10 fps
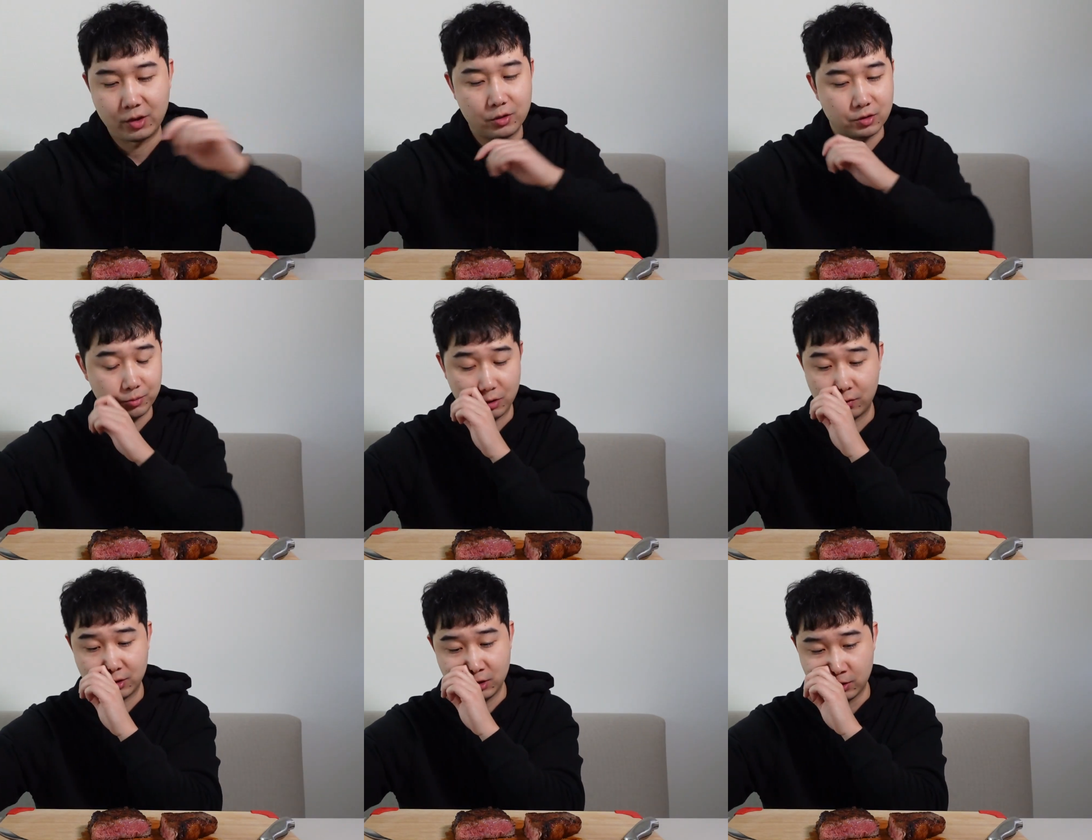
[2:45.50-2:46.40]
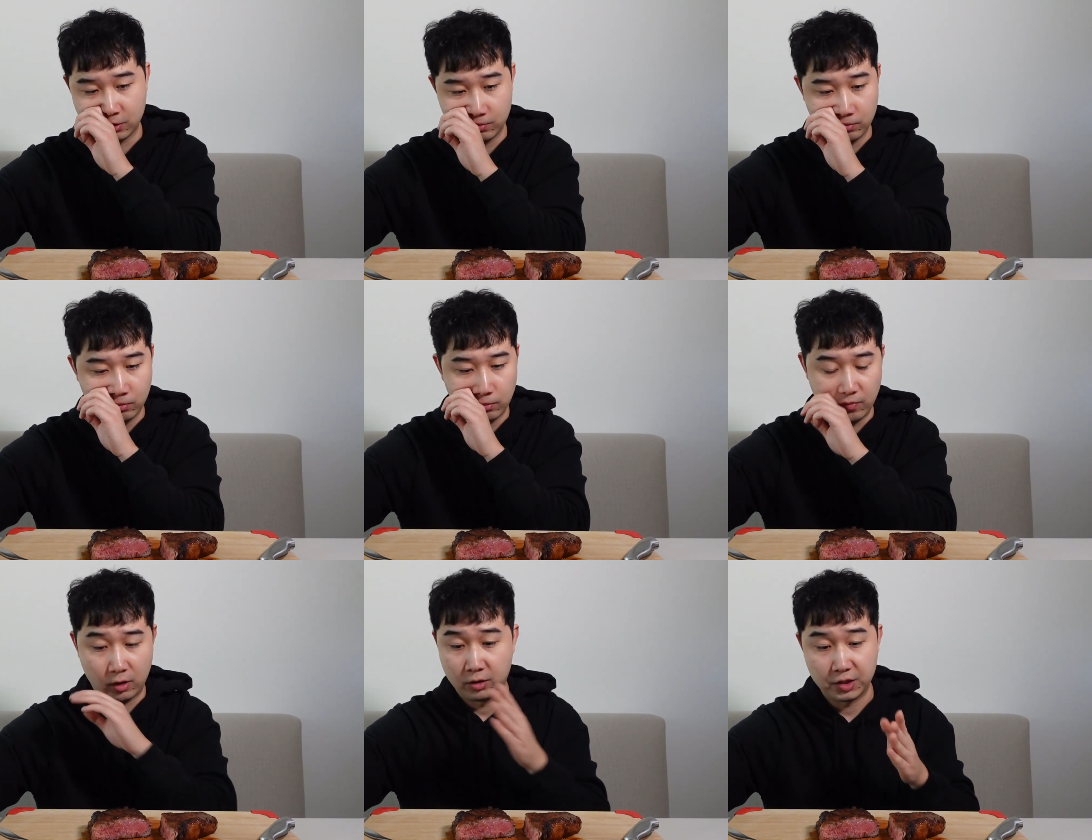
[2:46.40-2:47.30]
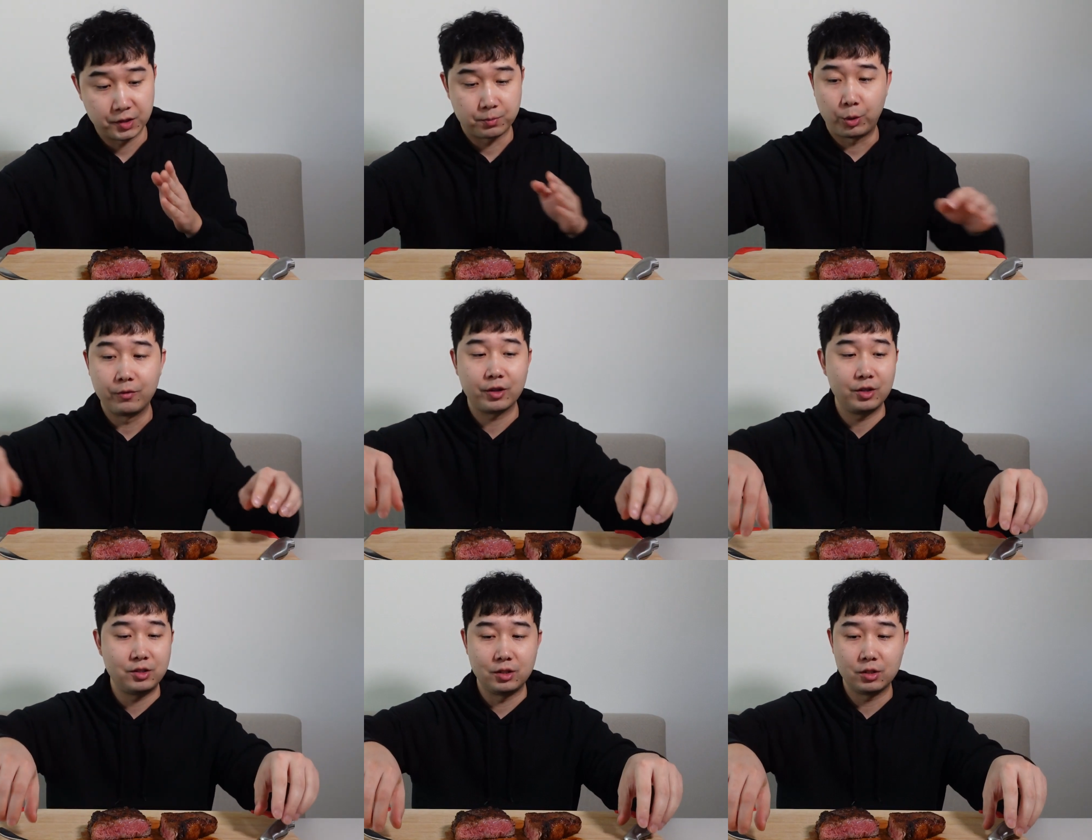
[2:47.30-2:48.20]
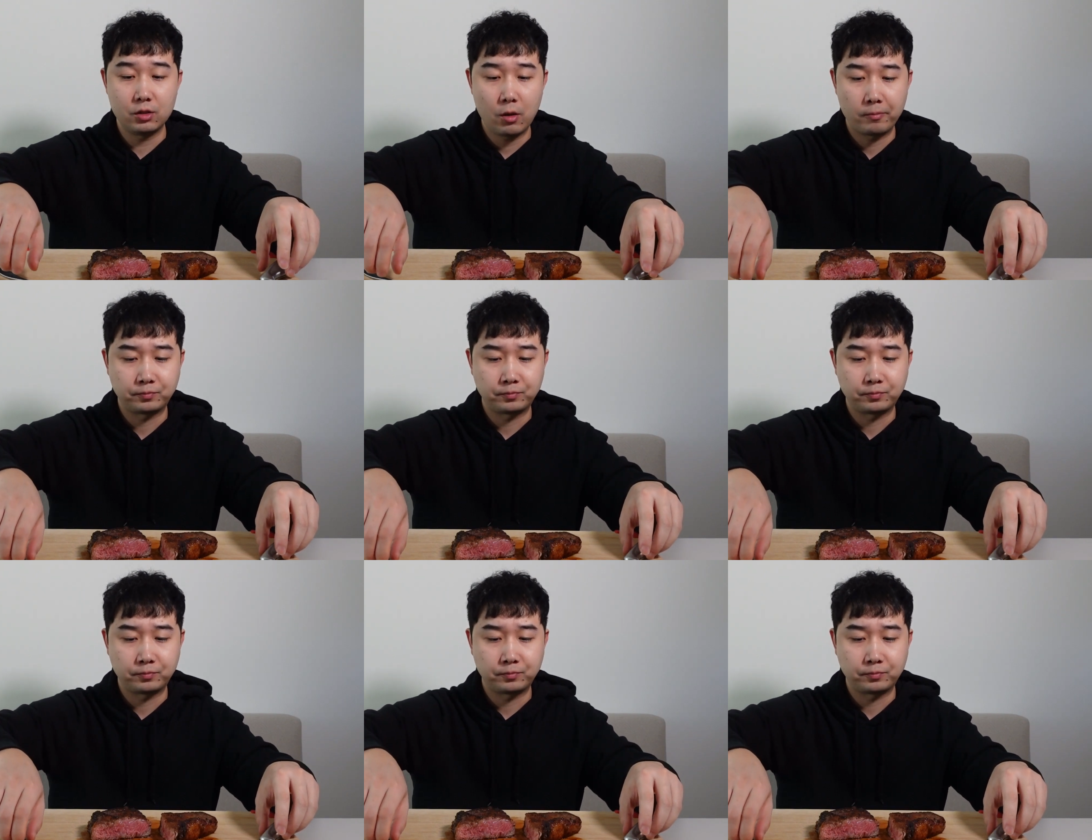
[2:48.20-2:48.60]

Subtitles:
thought it was going to be over seasoned. This is perfectly seasoned.